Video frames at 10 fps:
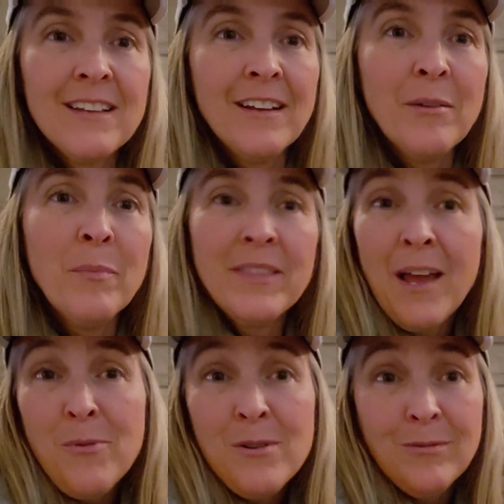But
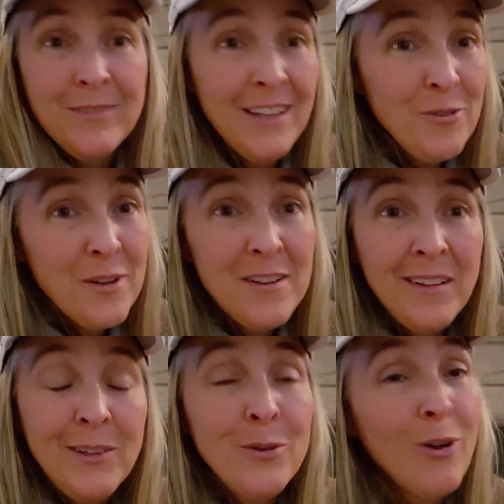that'll
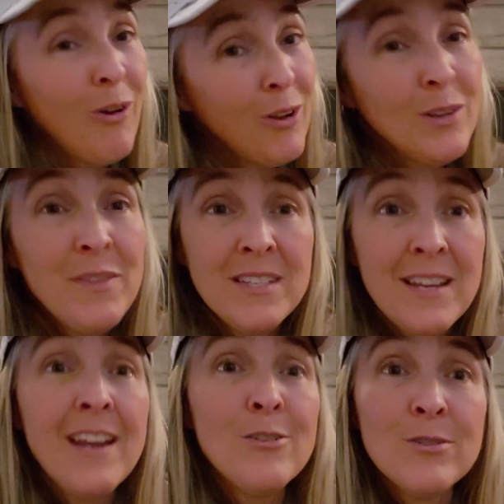conclude all of the
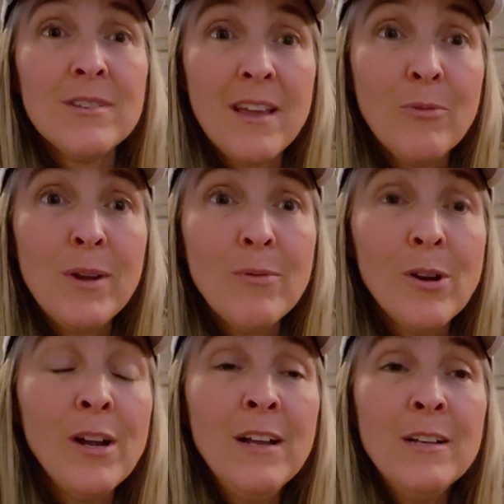standards that we
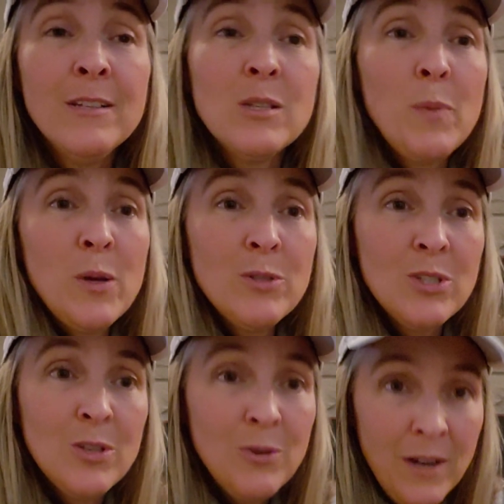were supposed
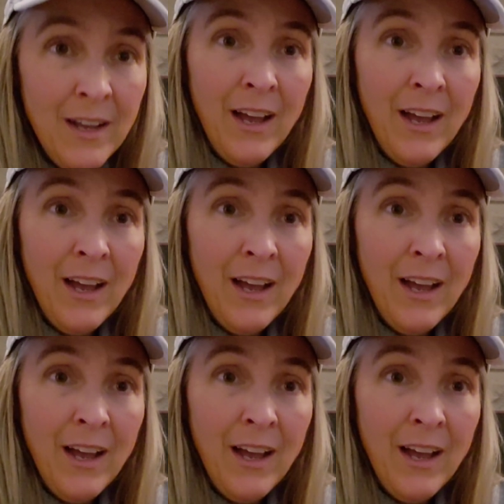to